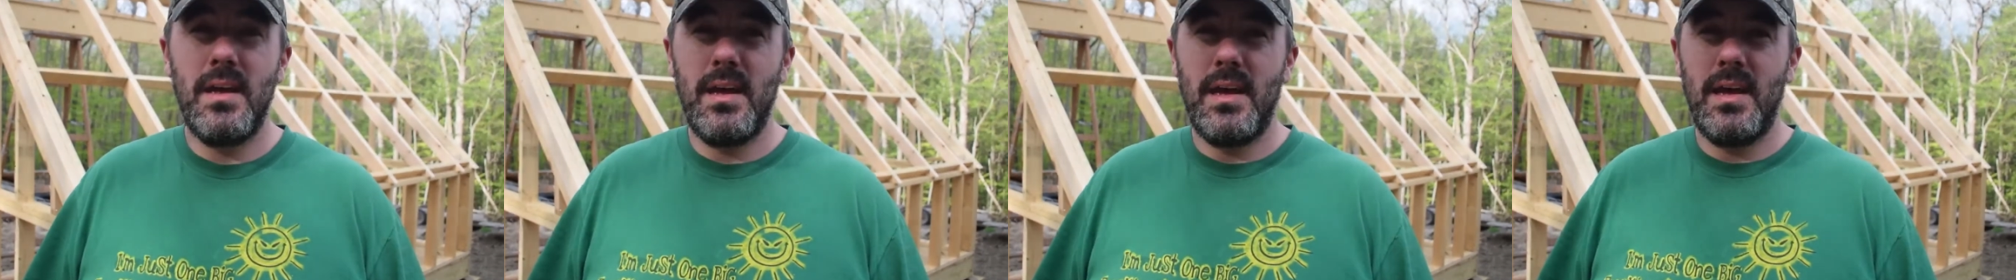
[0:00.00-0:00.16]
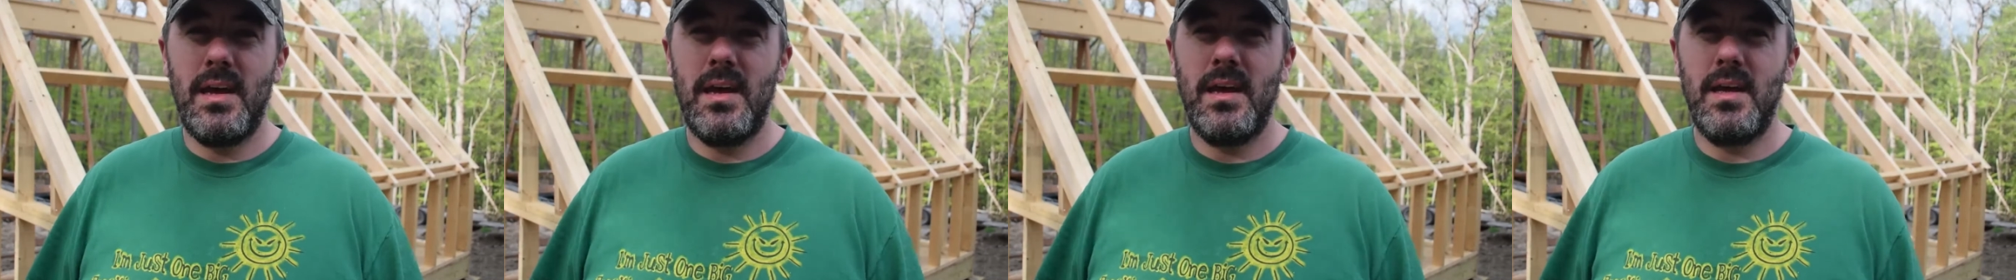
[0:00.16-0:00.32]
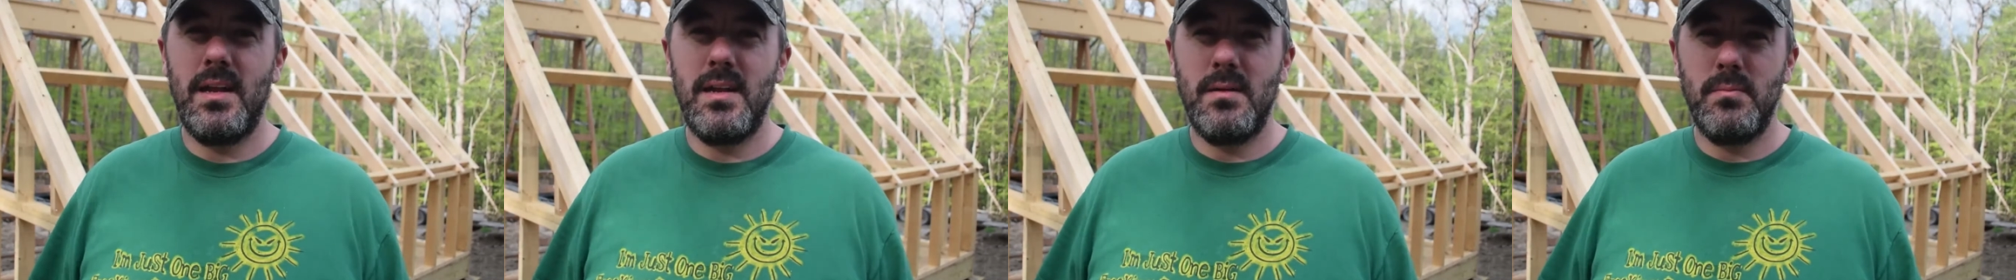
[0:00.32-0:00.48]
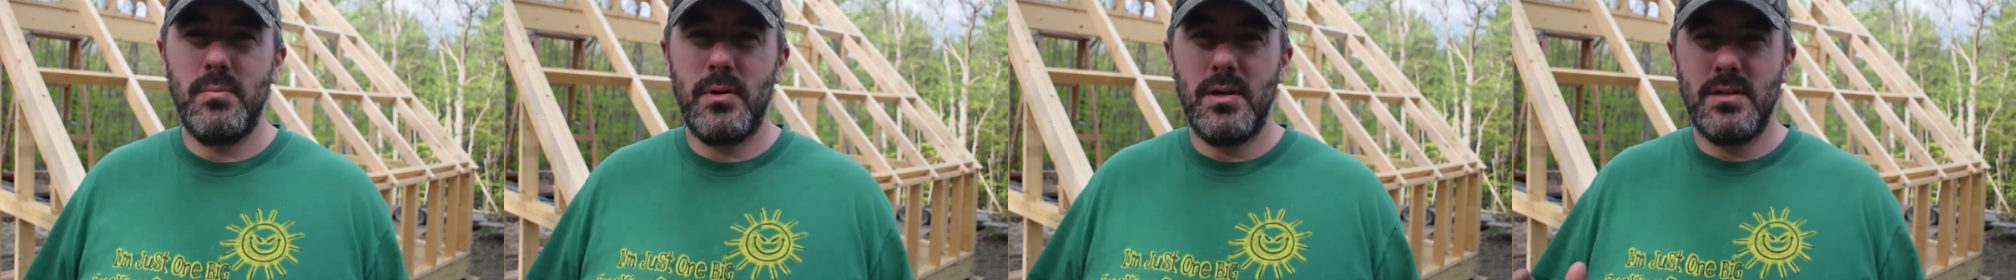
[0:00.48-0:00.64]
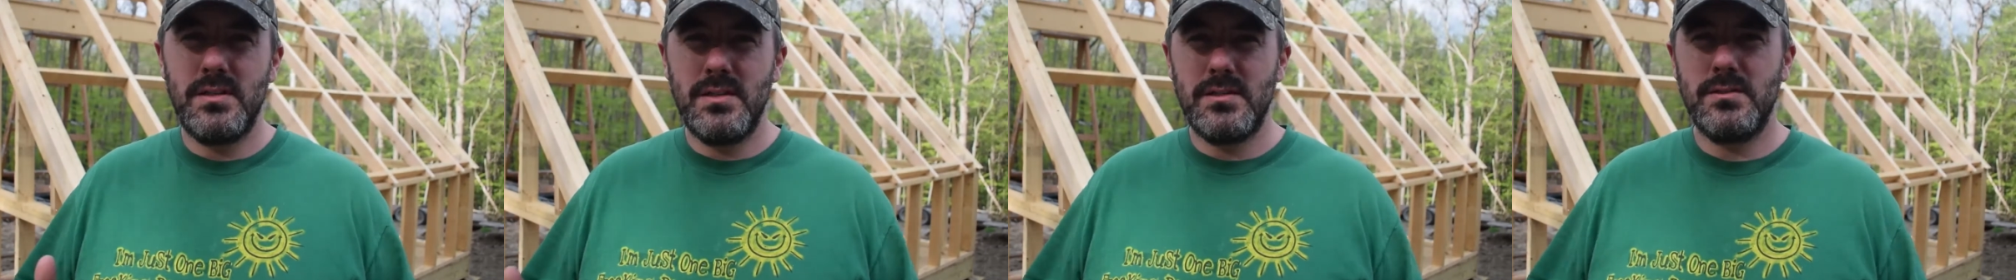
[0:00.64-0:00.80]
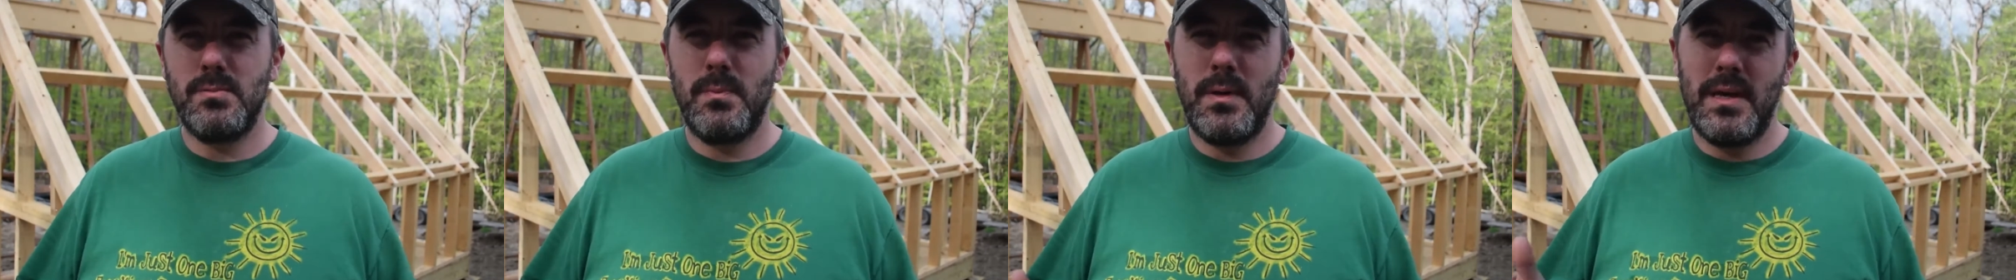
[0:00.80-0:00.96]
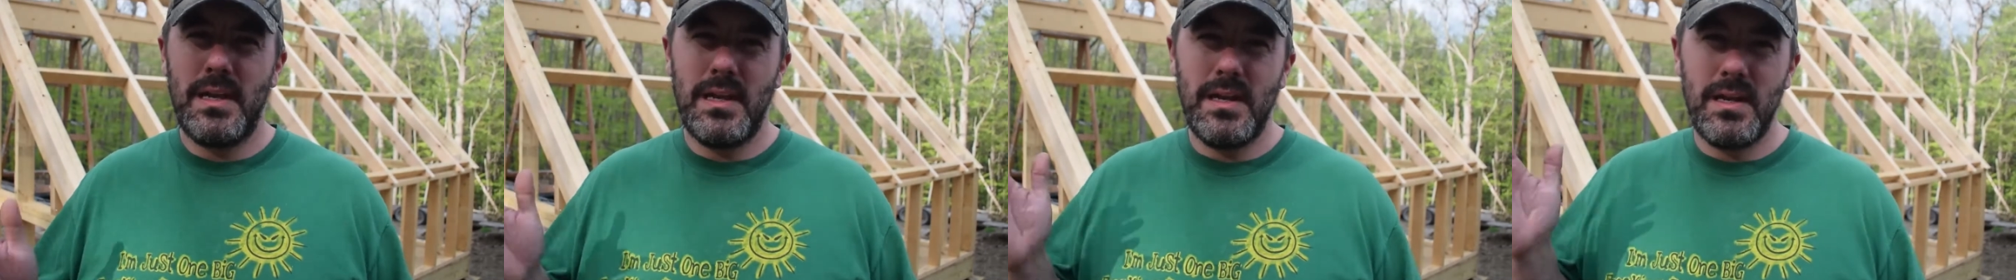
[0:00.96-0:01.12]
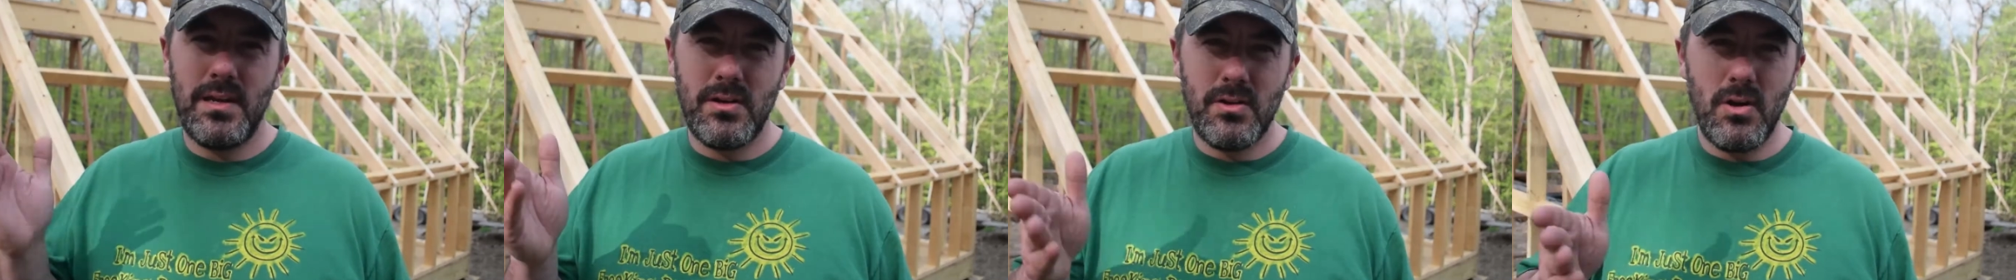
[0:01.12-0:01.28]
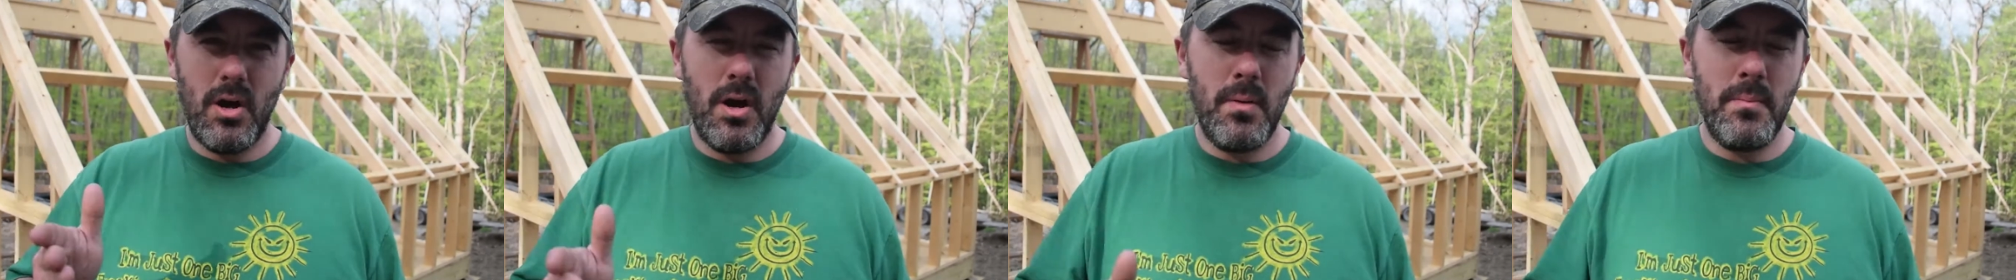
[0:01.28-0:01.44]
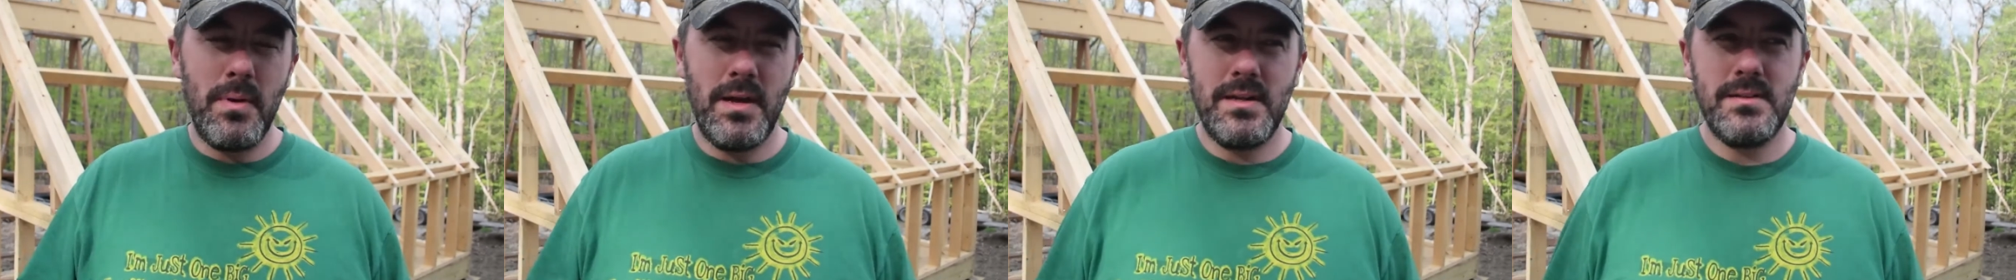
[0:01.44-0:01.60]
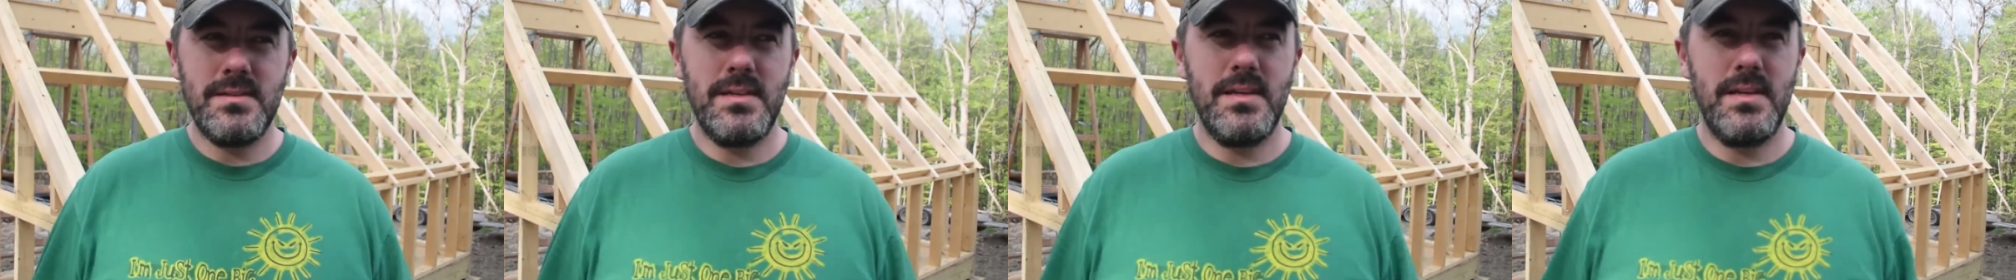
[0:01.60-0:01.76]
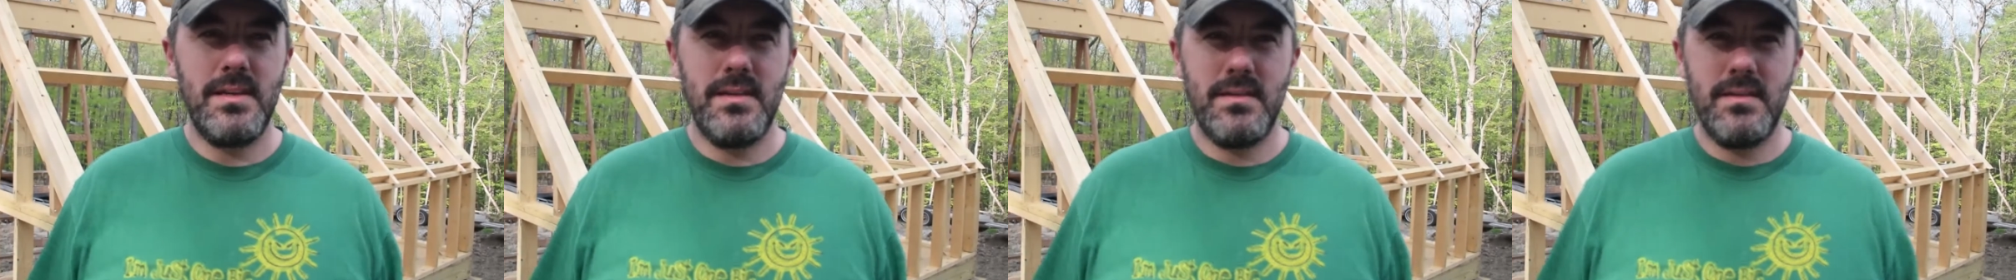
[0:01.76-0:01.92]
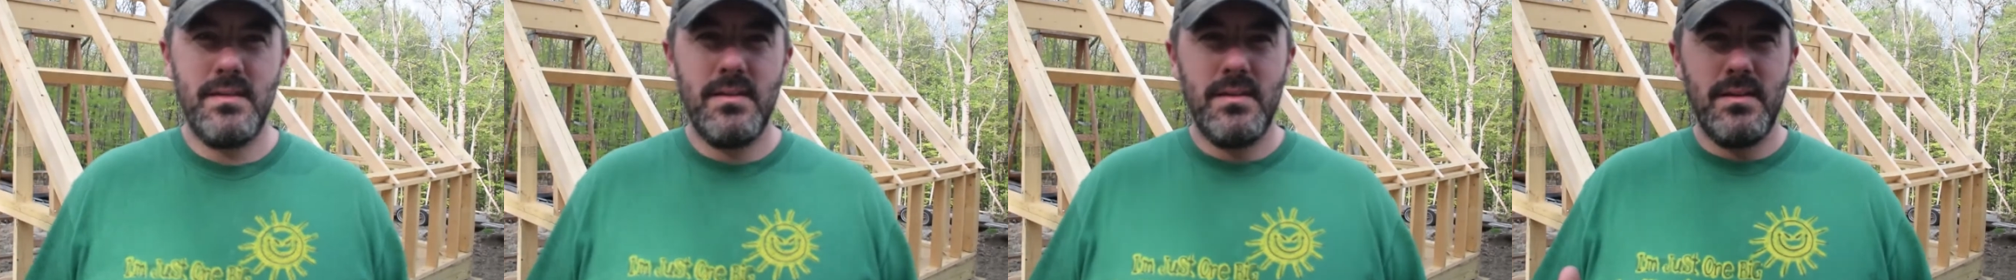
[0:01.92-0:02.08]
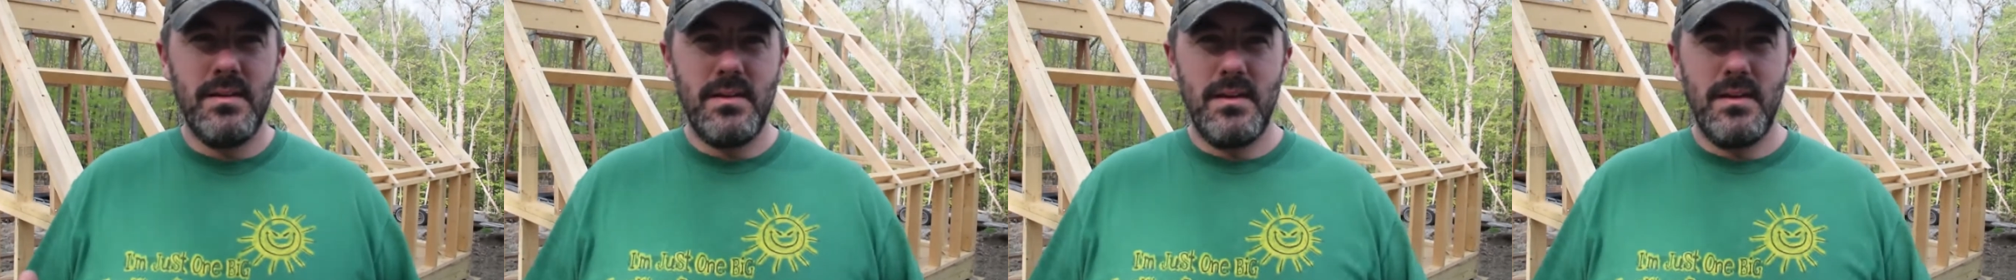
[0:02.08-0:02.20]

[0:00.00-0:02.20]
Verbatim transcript: and participating, commenting.